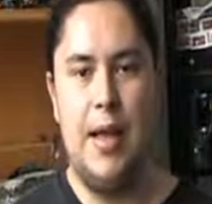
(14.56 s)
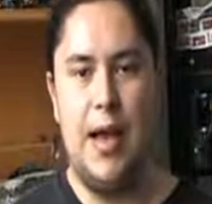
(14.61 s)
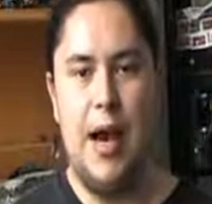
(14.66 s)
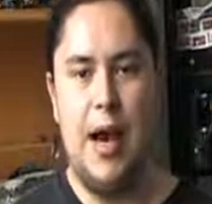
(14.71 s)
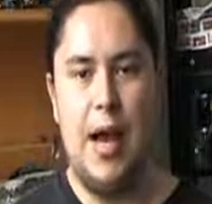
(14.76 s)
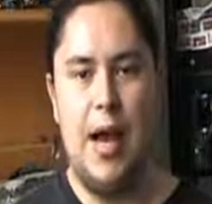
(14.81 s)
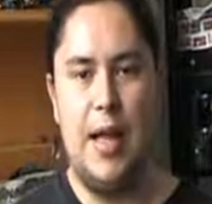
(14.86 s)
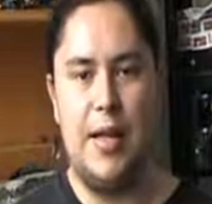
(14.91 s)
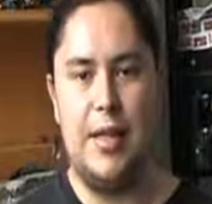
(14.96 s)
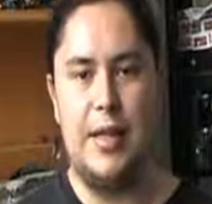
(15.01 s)

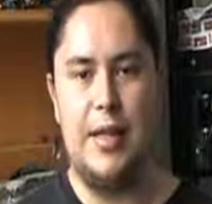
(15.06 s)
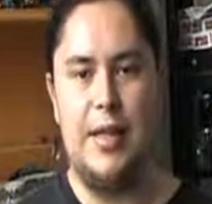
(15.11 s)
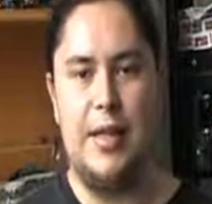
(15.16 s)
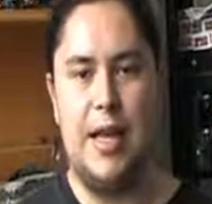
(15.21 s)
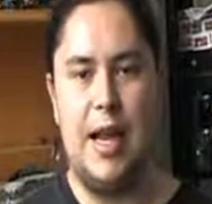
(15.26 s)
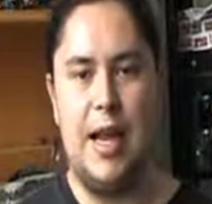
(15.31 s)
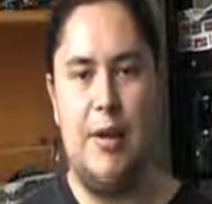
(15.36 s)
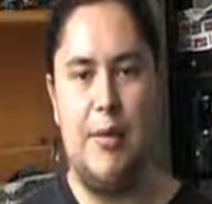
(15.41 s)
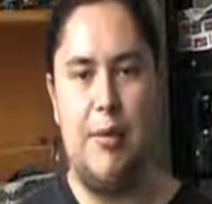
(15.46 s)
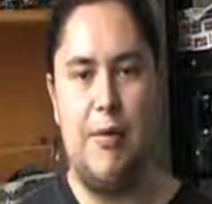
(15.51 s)
I
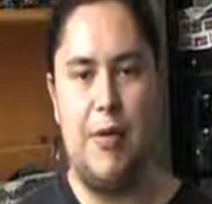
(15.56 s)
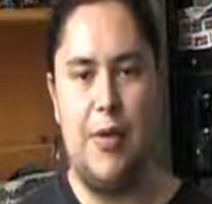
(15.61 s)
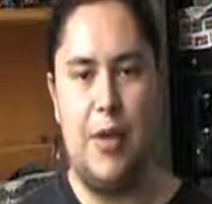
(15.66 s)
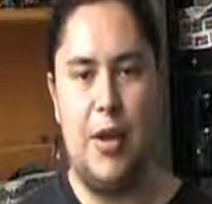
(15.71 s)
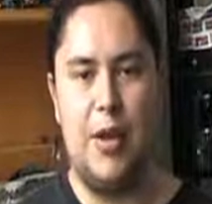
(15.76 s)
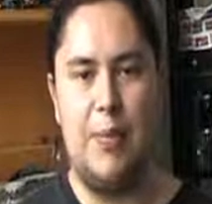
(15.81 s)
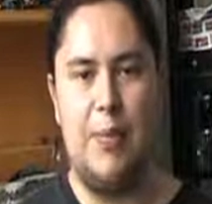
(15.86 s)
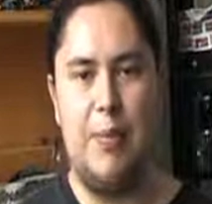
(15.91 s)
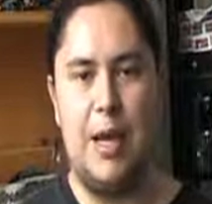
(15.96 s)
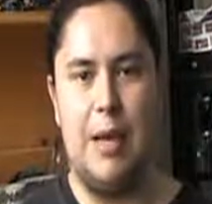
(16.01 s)
understand with a
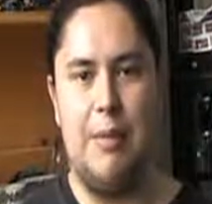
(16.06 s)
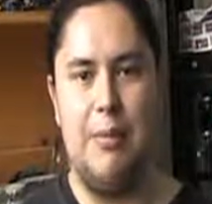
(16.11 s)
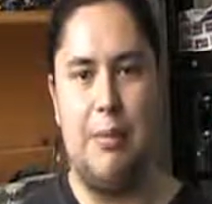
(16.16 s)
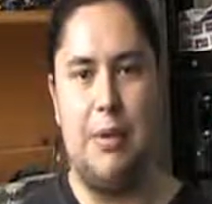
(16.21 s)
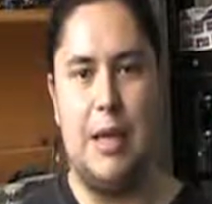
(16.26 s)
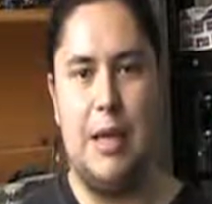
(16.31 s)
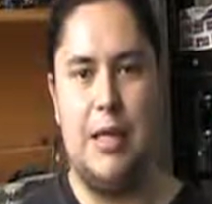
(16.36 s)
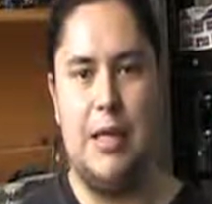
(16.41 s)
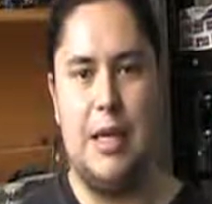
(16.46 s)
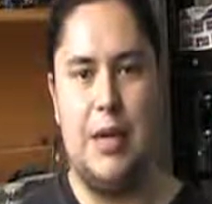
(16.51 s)
lot of people
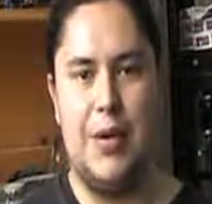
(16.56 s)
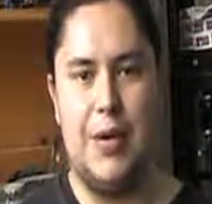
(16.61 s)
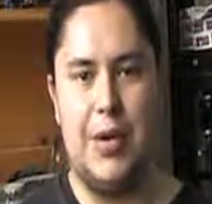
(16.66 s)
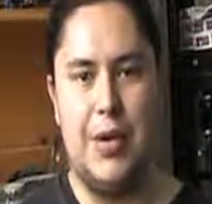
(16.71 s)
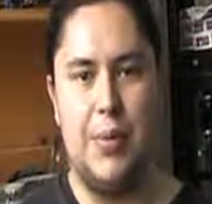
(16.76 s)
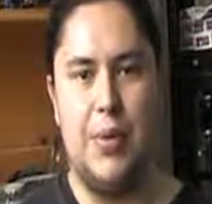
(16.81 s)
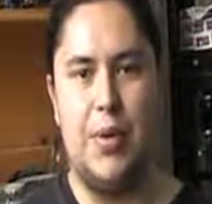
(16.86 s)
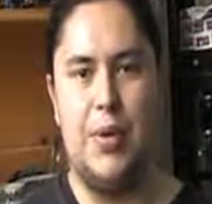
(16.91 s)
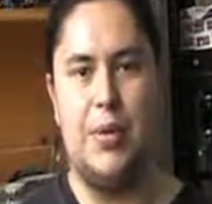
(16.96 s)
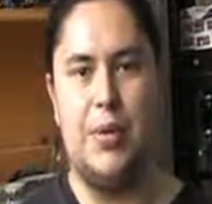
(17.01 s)
they tell
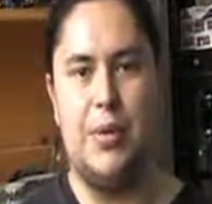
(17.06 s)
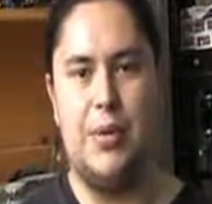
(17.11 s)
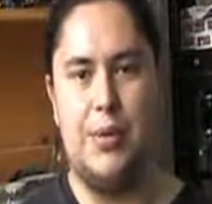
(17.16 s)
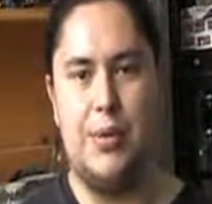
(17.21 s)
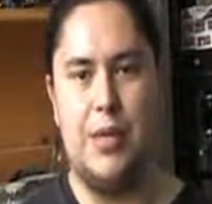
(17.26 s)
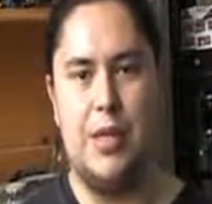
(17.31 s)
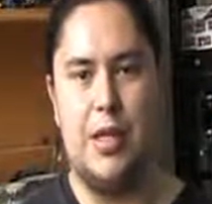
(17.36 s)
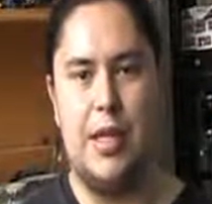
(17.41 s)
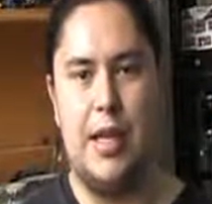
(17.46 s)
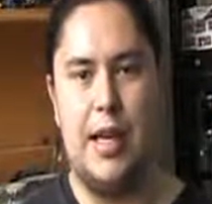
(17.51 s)
you what
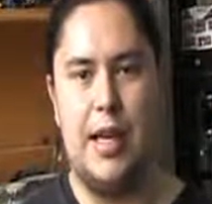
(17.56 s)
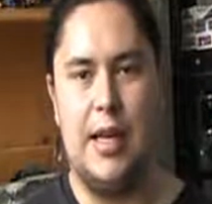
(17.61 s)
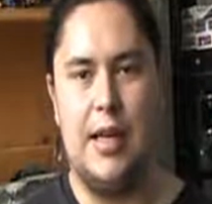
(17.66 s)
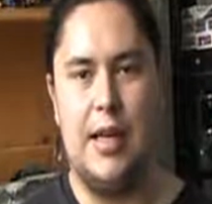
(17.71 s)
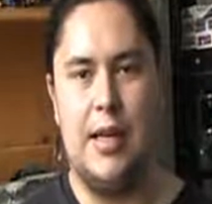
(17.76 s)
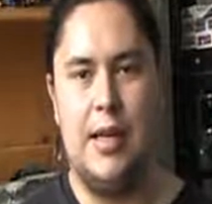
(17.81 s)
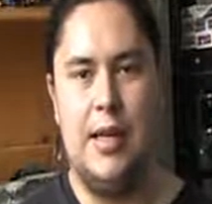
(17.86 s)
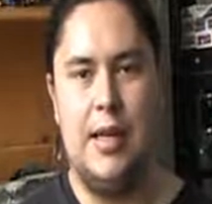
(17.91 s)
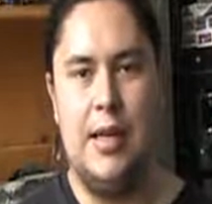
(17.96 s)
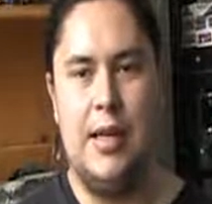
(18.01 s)
tools you need
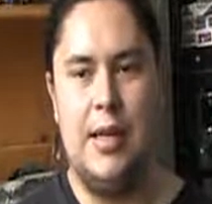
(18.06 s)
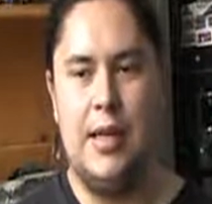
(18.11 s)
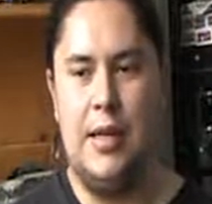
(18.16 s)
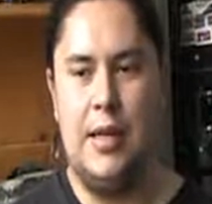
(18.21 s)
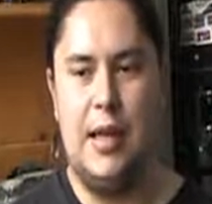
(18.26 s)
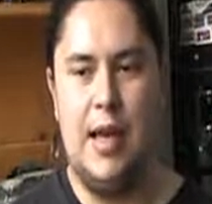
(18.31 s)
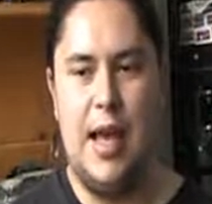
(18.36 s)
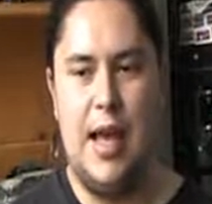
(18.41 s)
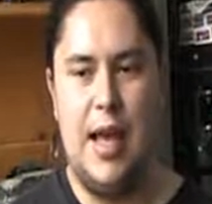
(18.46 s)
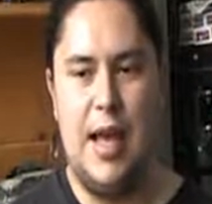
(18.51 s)

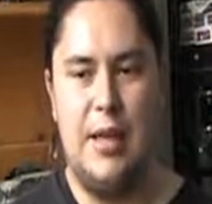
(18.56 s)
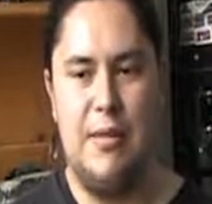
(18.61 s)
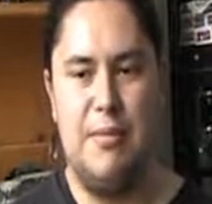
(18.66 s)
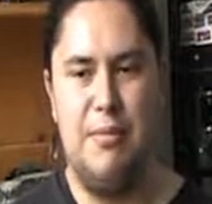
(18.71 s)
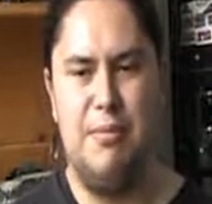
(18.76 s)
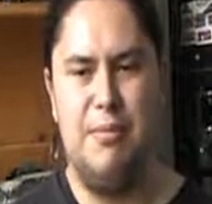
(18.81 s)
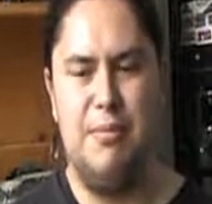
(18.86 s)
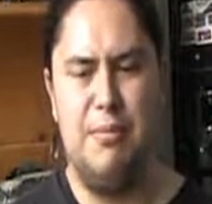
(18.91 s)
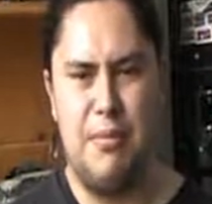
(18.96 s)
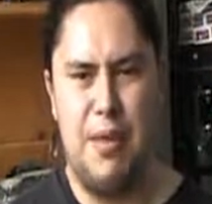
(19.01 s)
and
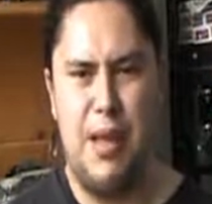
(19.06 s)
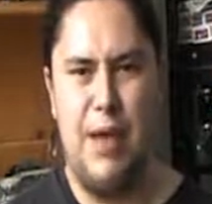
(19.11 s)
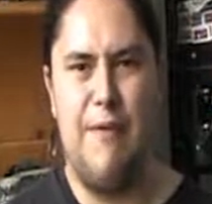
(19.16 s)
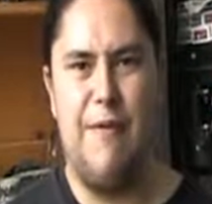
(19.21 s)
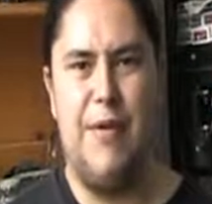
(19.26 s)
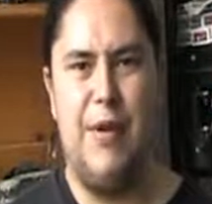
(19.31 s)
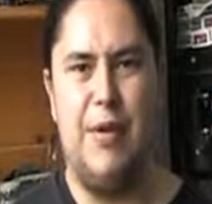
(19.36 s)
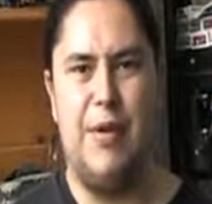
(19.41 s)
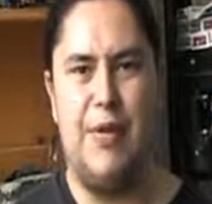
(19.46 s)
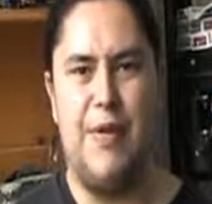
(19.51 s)
a
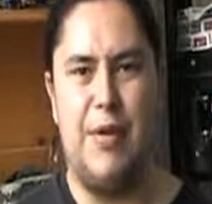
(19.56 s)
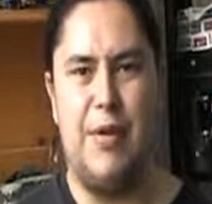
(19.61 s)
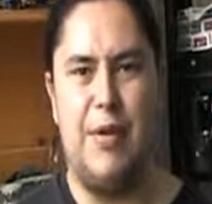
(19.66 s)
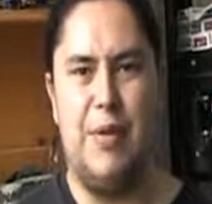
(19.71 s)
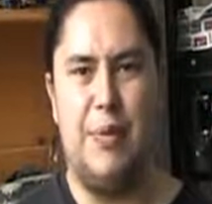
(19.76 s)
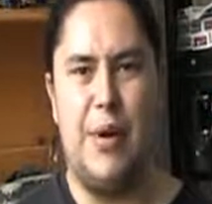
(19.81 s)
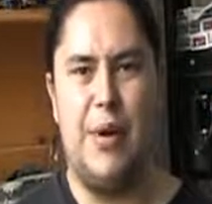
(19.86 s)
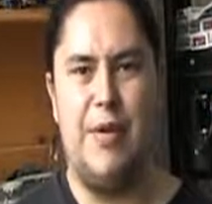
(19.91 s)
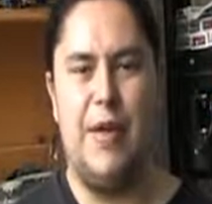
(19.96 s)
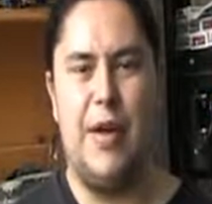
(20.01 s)
very very
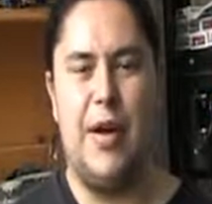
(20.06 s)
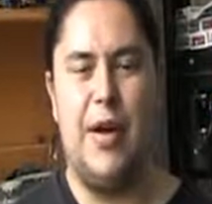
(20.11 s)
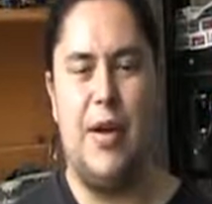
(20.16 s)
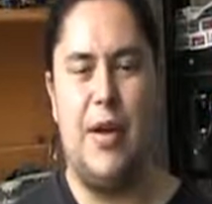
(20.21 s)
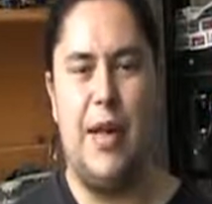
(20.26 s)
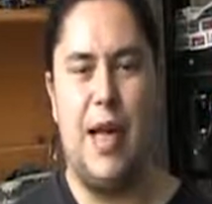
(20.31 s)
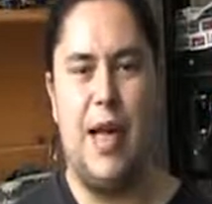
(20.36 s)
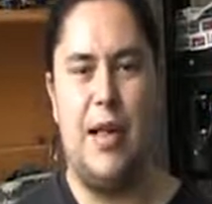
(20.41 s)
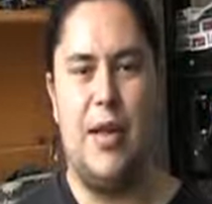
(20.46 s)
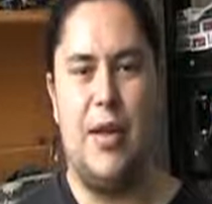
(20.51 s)
rough
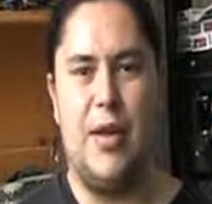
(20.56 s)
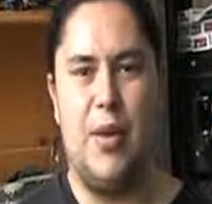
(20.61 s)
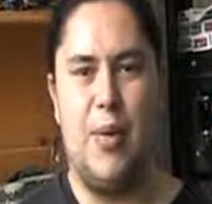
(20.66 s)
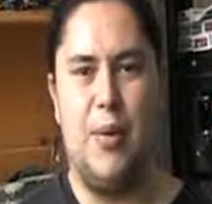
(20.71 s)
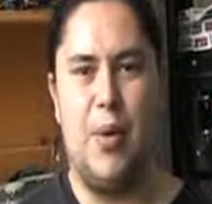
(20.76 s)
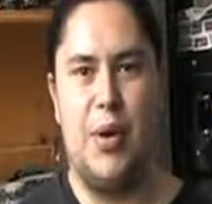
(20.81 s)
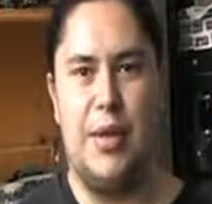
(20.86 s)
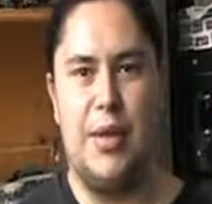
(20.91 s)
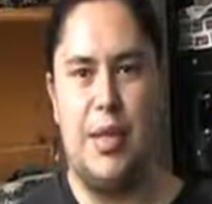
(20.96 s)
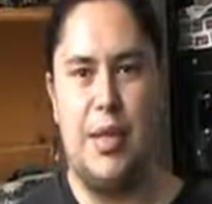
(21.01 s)

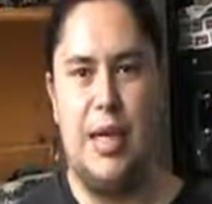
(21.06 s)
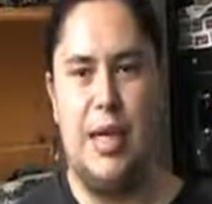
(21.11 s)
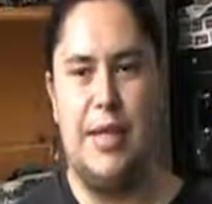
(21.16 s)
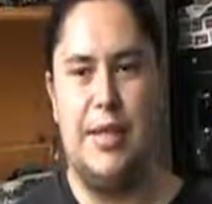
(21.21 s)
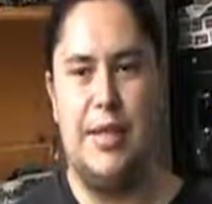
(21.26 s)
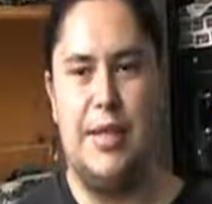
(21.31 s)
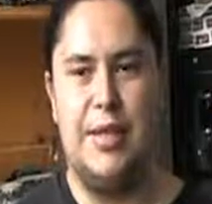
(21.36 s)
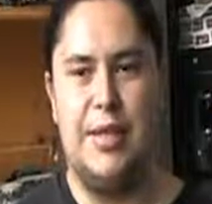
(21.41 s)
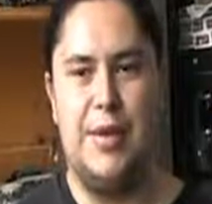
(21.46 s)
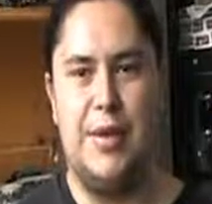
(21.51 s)
outline what you need
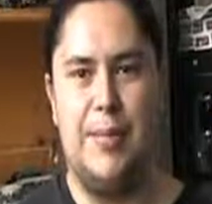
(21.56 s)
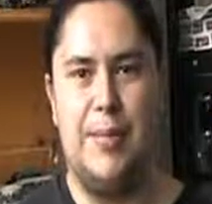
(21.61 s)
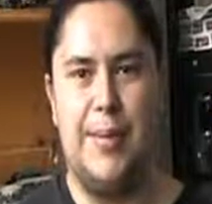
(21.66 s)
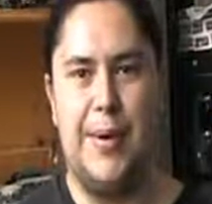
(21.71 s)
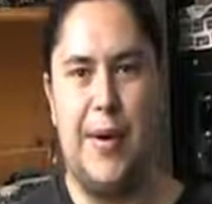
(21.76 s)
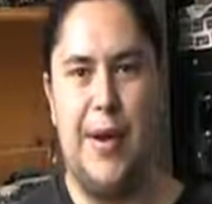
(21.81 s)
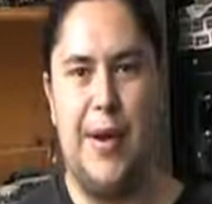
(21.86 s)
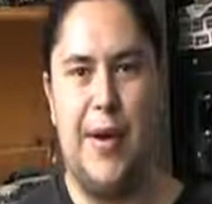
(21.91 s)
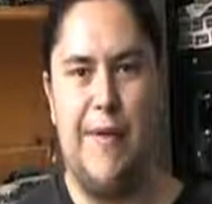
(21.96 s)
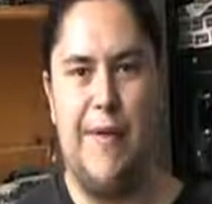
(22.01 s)
to do
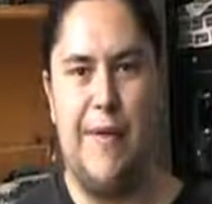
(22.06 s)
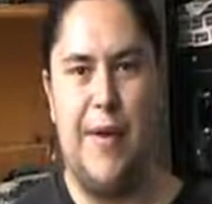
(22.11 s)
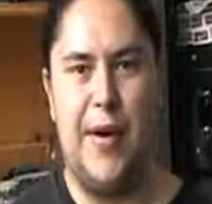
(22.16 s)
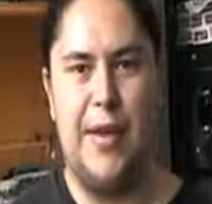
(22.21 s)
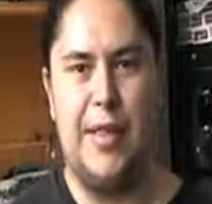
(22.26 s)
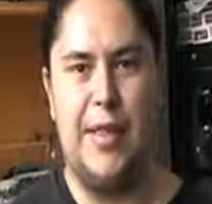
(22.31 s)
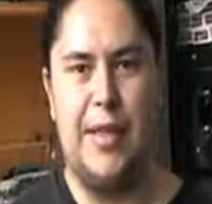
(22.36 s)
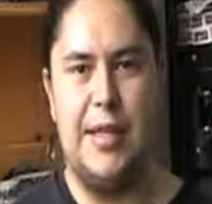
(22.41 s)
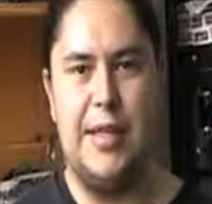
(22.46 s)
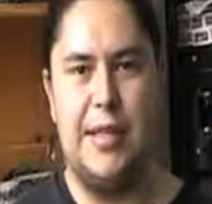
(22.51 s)
but I
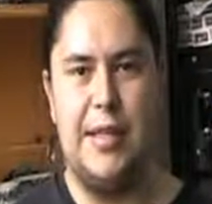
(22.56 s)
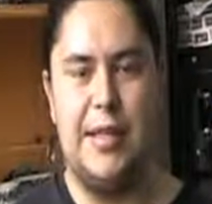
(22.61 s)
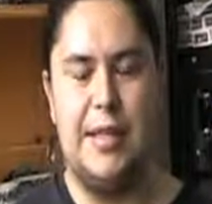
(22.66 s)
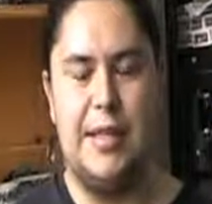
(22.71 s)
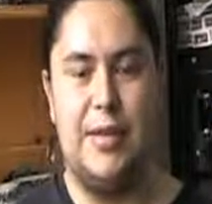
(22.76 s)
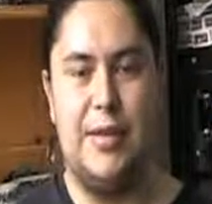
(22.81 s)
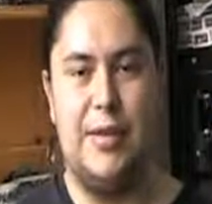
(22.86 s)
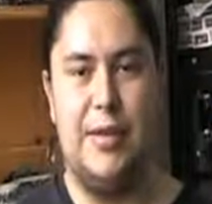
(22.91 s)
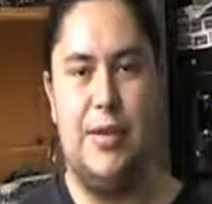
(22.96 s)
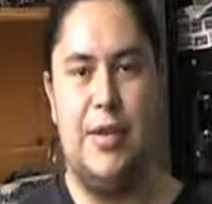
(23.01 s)
find this
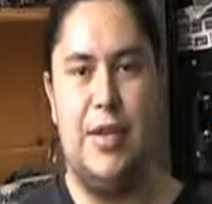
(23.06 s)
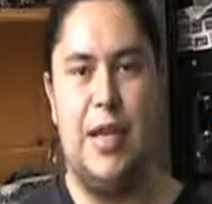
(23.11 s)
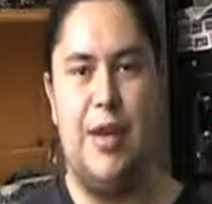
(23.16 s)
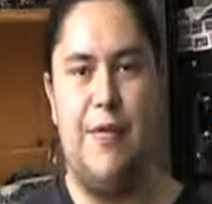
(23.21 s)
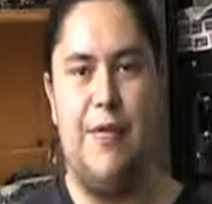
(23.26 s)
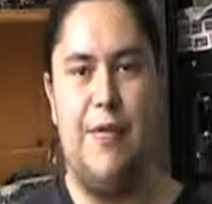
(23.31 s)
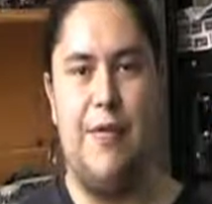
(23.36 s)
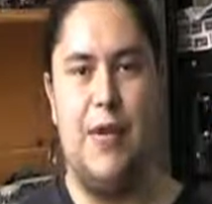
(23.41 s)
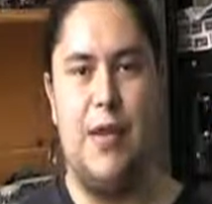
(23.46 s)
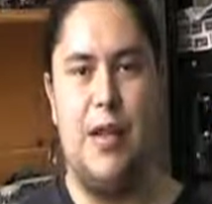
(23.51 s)
isn't good enough.